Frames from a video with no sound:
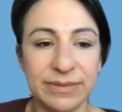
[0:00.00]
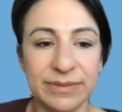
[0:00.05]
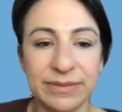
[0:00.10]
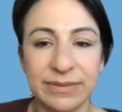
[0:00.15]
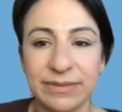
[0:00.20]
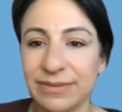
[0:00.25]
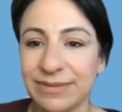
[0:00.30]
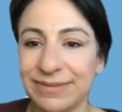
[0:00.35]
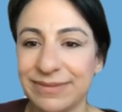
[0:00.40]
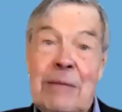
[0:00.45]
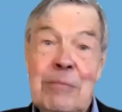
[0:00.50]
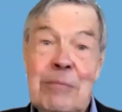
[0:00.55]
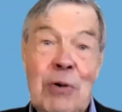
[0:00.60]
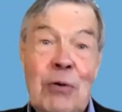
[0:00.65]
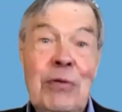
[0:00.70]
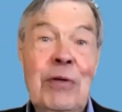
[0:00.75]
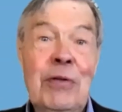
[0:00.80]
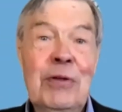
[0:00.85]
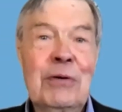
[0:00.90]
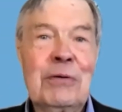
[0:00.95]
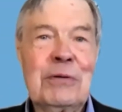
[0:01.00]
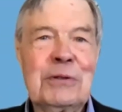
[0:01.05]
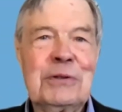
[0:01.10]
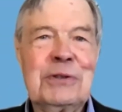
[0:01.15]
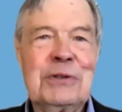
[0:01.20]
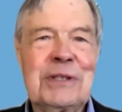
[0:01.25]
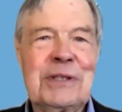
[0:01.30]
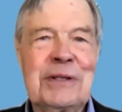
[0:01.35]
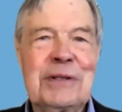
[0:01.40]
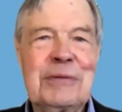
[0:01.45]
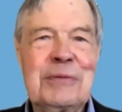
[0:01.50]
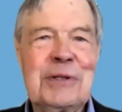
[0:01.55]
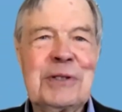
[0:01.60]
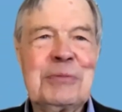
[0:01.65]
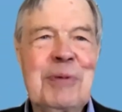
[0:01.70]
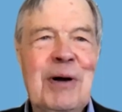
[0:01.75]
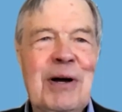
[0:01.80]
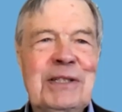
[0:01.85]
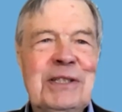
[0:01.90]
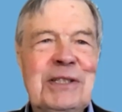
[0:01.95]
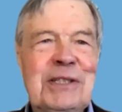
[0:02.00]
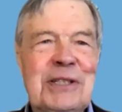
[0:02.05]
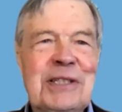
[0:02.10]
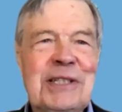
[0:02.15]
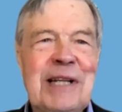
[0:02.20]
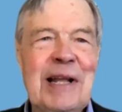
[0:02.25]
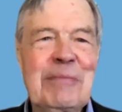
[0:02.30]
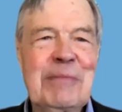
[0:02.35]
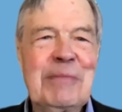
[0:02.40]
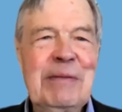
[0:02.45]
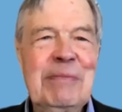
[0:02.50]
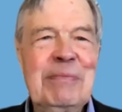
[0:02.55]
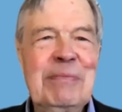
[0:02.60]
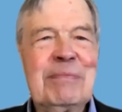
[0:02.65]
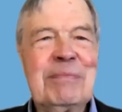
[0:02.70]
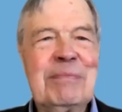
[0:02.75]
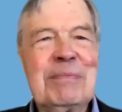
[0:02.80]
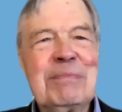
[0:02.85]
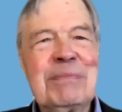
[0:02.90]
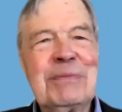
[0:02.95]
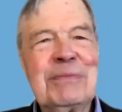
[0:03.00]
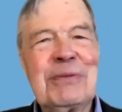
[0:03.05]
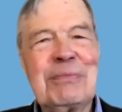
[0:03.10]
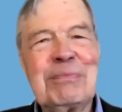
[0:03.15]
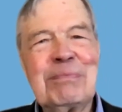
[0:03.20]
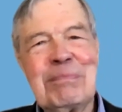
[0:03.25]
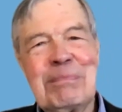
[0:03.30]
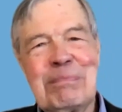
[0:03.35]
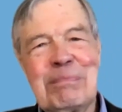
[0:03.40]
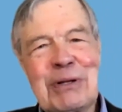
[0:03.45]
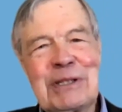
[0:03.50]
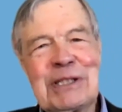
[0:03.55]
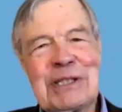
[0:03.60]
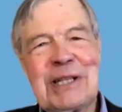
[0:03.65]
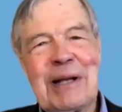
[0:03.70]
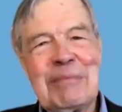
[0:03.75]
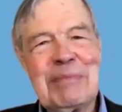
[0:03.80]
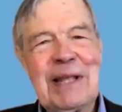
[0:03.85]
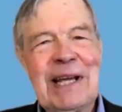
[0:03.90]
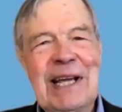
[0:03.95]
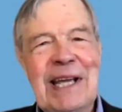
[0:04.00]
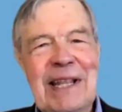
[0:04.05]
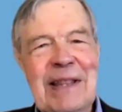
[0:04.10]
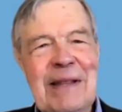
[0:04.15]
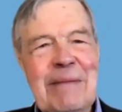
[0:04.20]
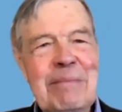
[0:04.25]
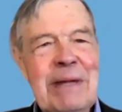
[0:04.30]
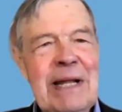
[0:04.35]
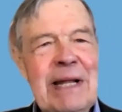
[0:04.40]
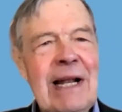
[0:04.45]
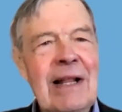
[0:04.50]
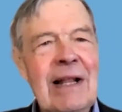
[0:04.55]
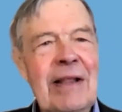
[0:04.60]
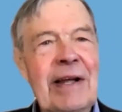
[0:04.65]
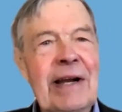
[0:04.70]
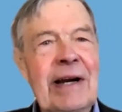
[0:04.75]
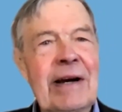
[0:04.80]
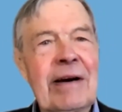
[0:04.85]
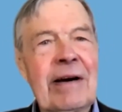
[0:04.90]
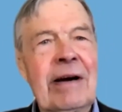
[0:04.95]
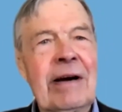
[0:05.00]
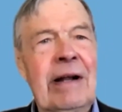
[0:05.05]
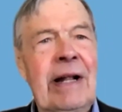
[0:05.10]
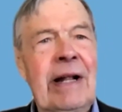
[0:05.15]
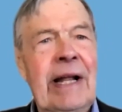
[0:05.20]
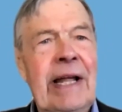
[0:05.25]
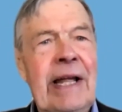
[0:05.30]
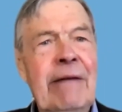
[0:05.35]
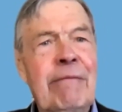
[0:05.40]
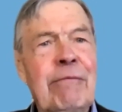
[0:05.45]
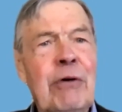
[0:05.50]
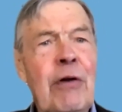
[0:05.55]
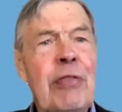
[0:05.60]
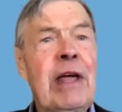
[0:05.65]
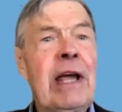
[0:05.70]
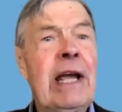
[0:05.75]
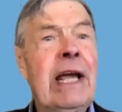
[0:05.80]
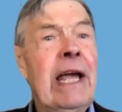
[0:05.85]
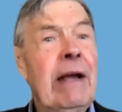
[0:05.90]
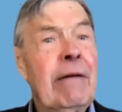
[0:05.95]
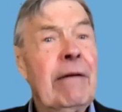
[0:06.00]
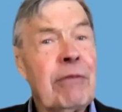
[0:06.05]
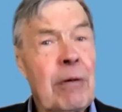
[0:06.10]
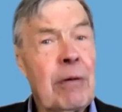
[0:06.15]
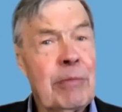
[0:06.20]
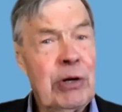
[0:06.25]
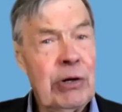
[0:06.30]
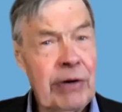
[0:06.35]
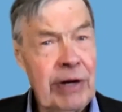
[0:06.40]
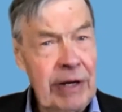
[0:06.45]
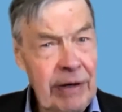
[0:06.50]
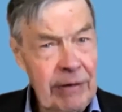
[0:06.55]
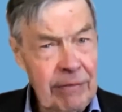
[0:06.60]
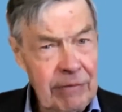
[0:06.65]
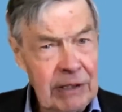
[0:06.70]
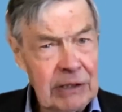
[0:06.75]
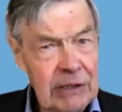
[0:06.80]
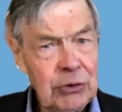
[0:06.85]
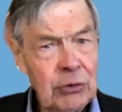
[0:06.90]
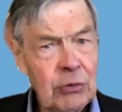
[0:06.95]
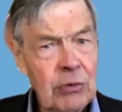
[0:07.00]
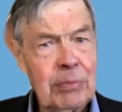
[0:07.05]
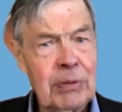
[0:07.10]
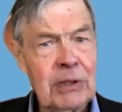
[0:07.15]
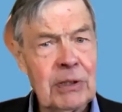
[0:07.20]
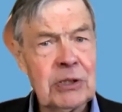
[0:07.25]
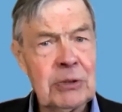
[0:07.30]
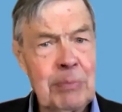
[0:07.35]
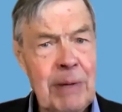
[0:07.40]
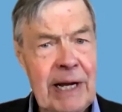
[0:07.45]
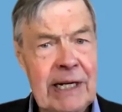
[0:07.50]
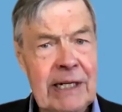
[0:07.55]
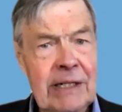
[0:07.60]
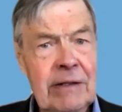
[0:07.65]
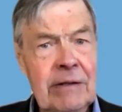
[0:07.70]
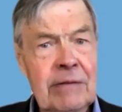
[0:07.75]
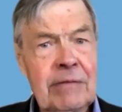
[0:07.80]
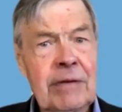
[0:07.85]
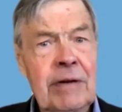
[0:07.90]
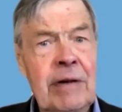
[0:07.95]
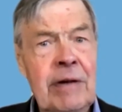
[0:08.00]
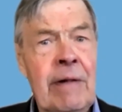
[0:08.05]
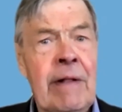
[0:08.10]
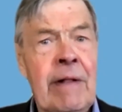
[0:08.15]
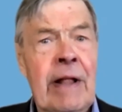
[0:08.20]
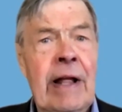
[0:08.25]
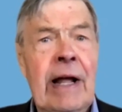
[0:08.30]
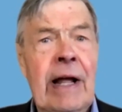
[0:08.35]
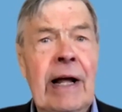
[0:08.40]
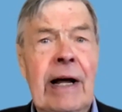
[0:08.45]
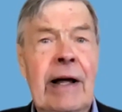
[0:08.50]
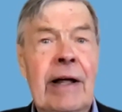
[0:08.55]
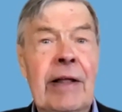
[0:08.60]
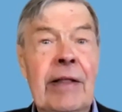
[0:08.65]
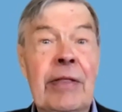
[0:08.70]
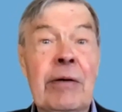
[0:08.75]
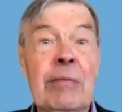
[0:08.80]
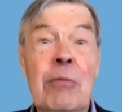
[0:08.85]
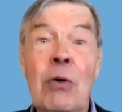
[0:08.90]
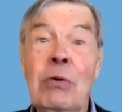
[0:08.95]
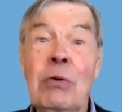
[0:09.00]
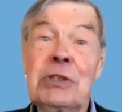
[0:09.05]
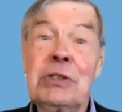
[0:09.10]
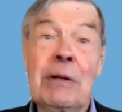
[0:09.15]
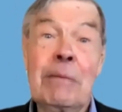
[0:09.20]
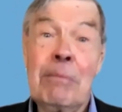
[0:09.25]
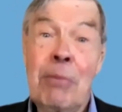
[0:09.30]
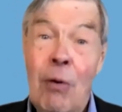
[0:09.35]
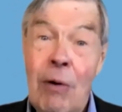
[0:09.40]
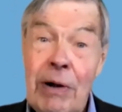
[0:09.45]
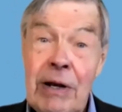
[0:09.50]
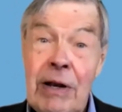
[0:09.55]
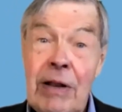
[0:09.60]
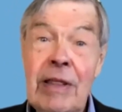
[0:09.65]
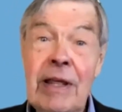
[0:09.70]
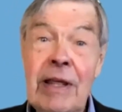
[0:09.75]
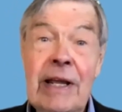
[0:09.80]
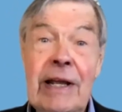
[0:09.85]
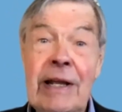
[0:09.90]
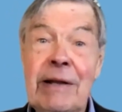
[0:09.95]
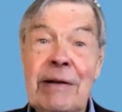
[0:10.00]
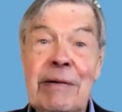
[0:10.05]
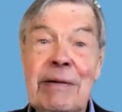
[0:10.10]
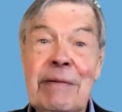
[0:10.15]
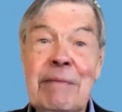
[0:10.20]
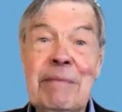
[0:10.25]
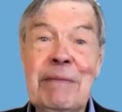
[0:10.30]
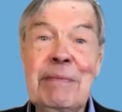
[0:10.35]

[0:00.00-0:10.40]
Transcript: I like both of those responses. Let me put something in the middle there. If we're thinking from your individual perspective, the most important thing